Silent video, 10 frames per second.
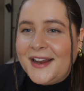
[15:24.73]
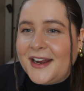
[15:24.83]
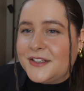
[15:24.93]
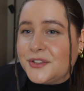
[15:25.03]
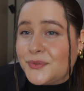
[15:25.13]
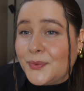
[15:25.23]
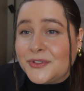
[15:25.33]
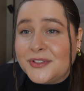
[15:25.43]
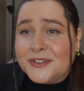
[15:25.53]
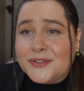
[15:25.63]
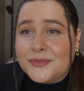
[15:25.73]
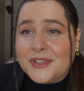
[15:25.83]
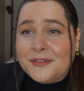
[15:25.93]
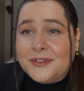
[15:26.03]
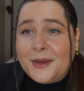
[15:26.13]
I just wanted to
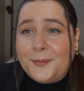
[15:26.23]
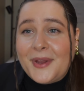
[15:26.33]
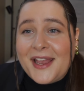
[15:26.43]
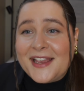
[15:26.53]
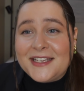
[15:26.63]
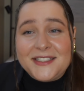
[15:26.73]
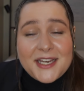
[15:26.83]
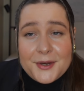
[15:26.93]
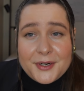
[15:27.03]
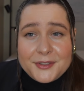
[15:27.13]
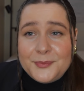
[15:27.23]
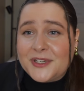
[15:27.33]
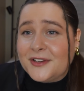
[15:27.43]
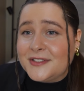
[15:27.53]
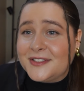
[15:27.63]
give them a shout out
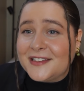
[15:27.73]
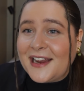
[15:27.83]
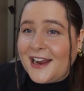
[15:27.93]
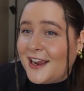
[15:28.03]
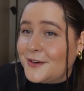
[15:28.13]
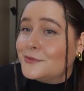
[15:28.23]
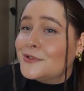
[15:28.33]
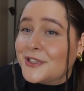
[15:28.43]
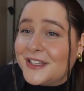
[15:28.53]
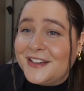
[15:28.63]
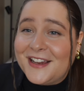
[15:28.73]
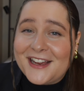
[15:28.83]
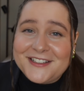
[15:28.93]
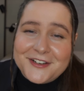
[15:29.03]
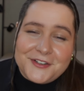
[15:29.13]
because I really
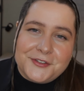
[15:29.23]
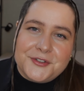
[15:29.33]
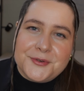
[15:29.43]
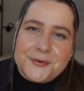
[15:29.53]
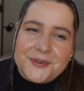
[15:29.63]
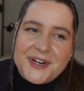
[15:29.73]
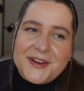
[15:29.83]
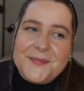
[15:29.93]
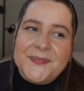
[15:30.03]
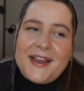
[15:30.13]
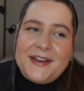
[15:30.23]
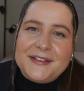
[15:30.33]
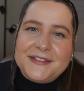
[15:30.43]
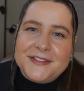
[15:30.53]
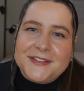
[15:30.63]
like their jewelry
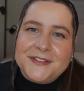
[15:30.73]
and